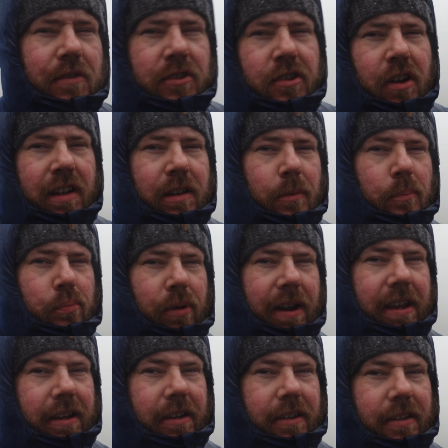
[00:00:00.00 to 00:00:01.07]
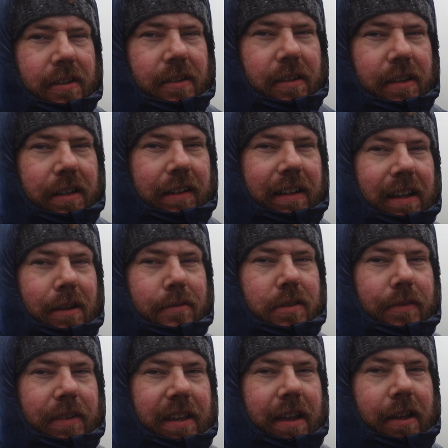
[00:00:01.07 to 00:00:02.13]
just got a little break in the clouds
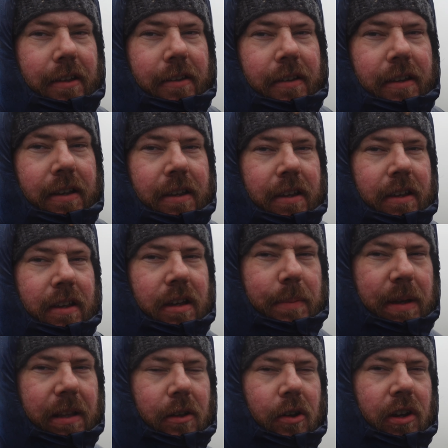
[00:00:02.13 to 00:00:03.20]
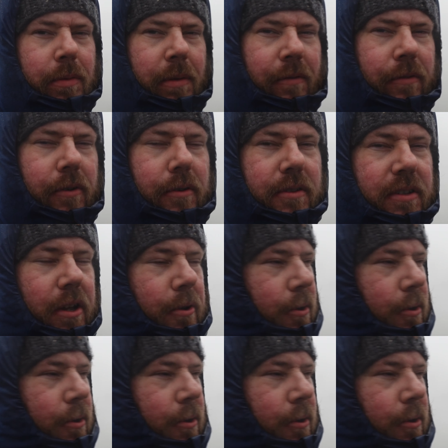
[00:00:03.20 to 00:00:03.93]
over there, a bit of light coming through, so